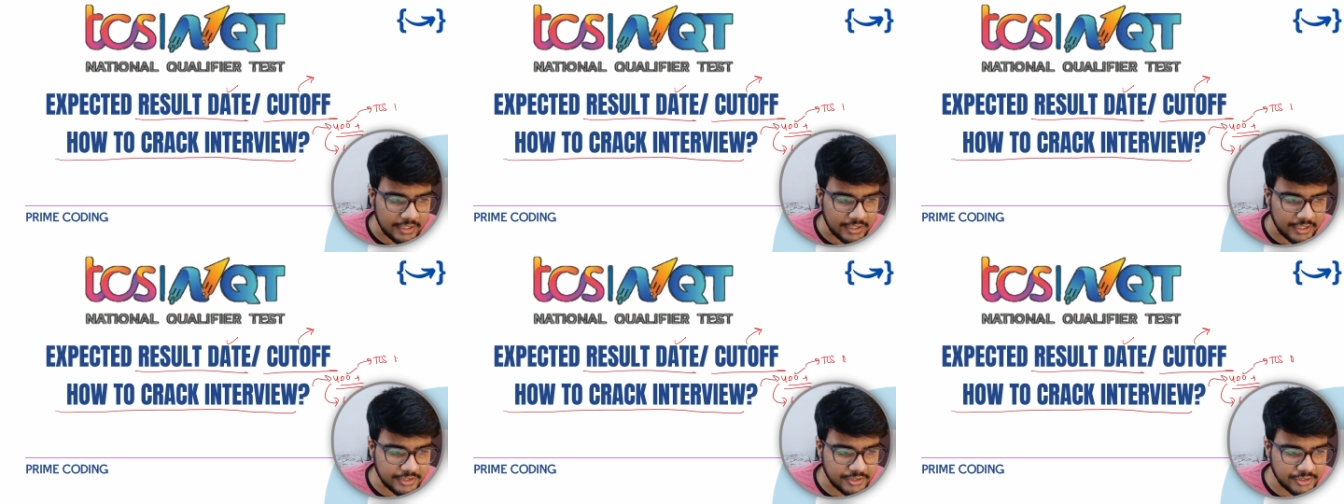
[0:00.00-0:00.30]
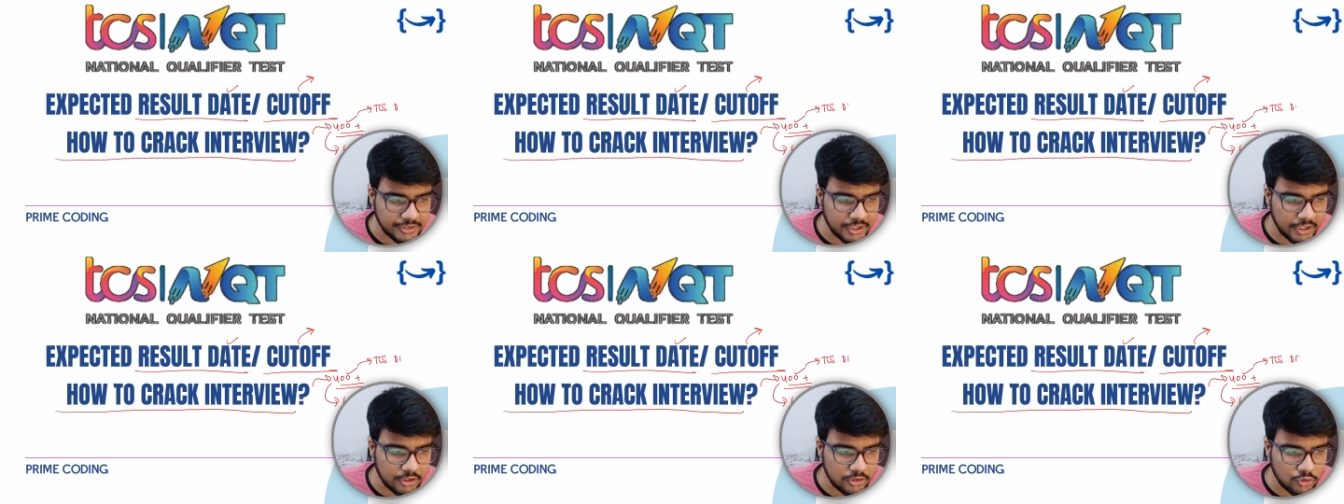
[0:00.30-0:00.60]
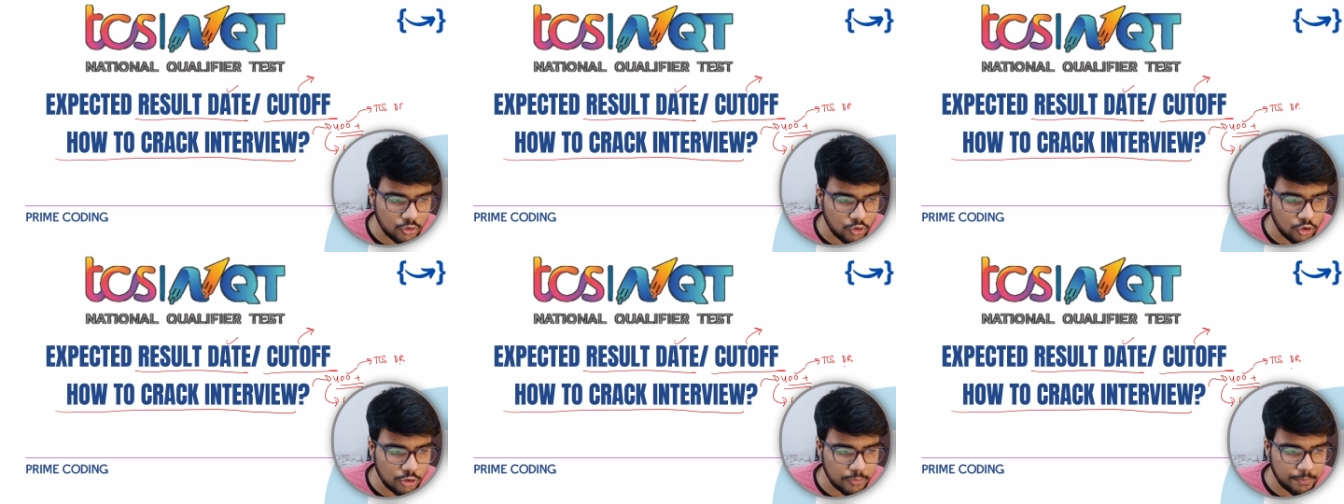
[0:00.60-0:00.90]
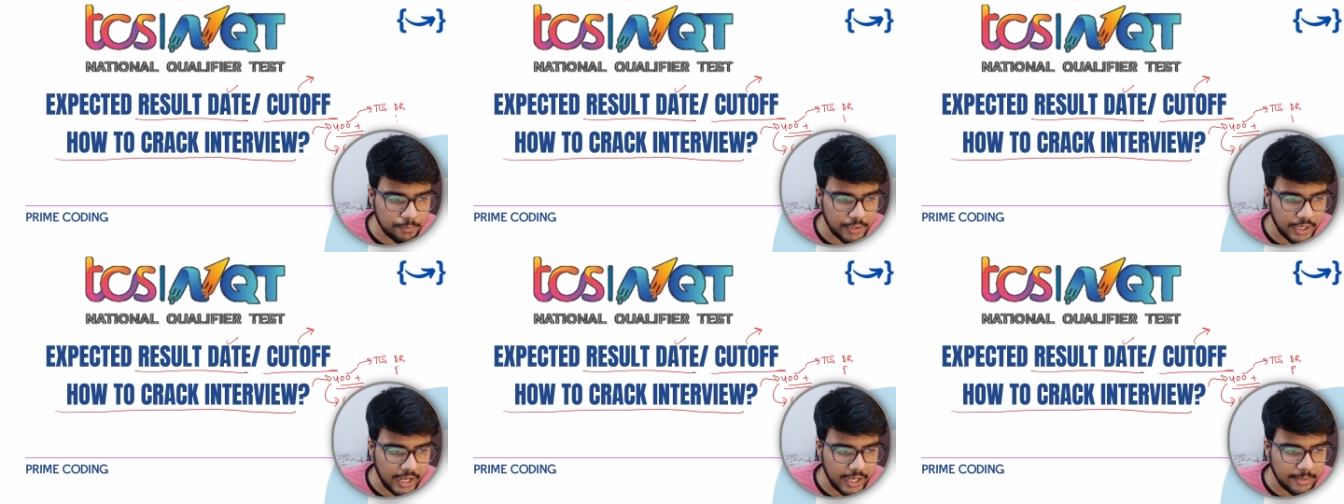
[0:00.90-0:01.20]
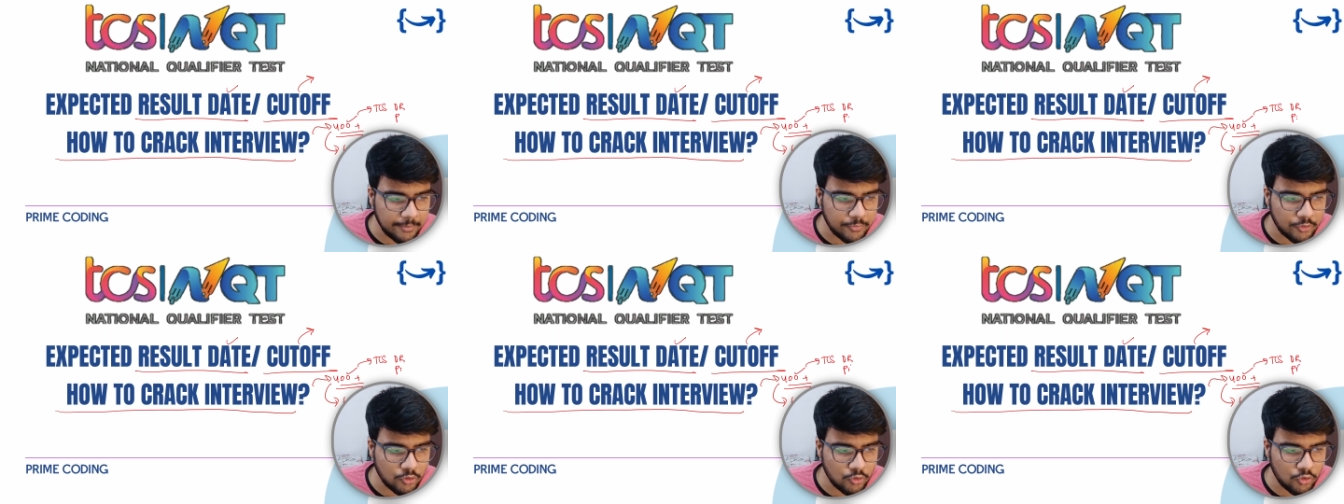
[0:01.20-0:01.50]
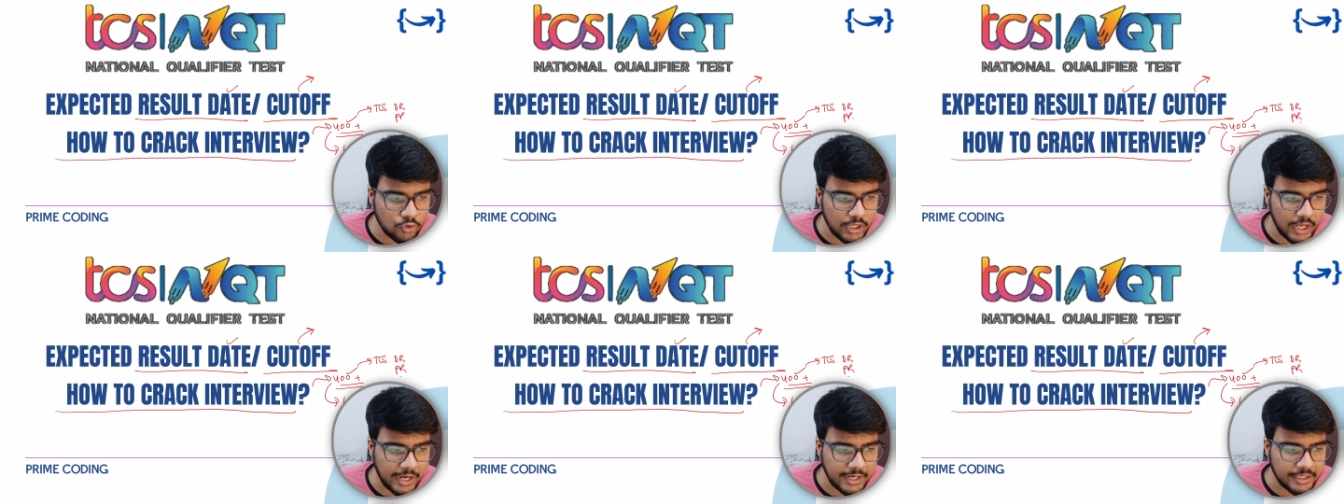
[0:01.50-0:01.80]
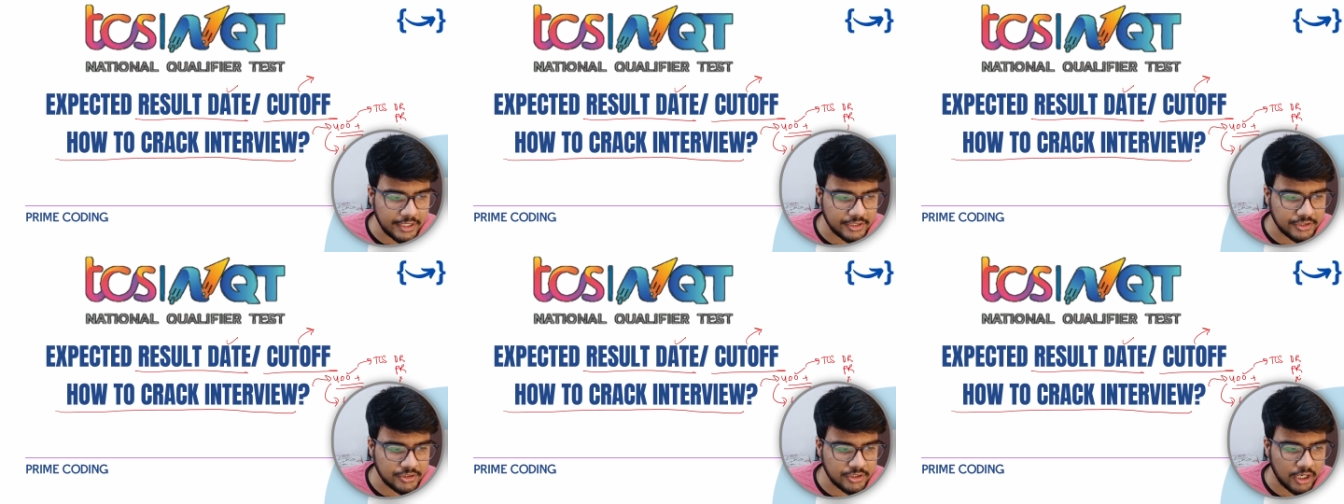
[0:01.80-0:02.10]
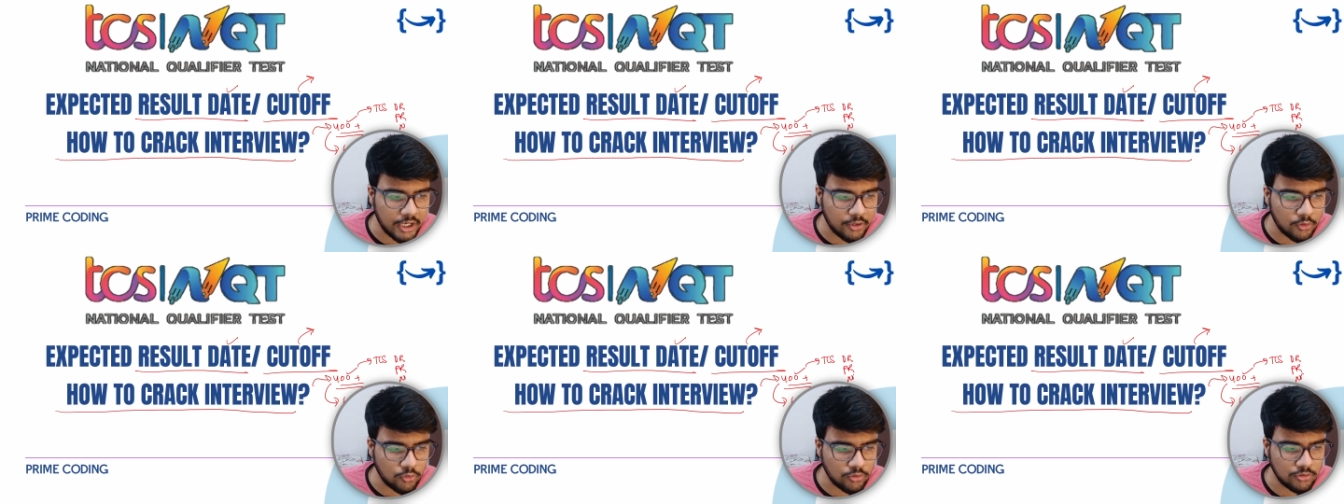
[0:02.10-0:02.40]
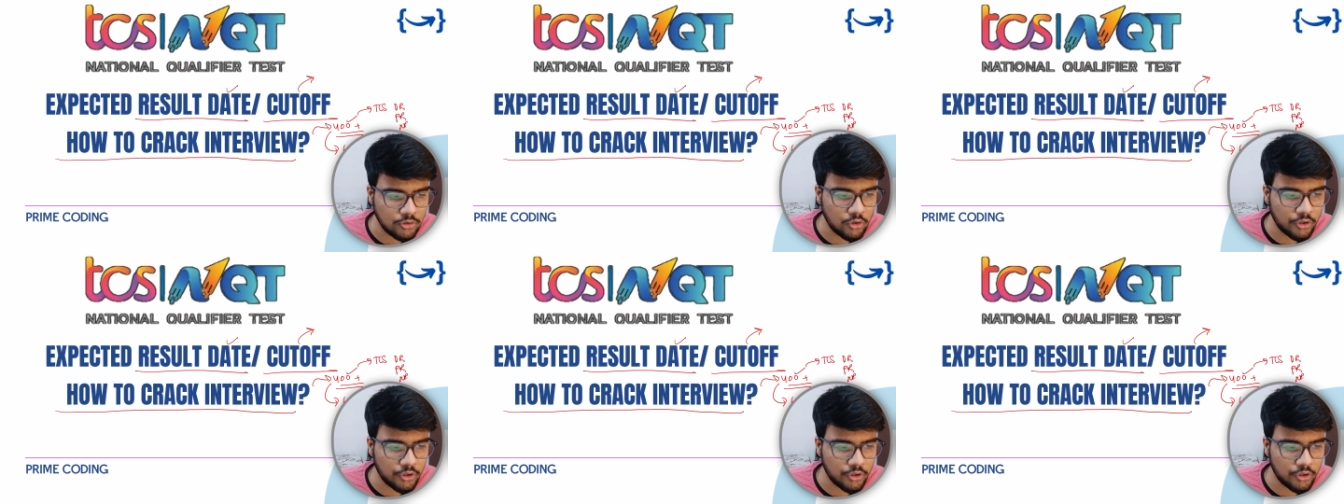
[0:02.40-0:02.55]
Digital role, Prime role and Ninja role.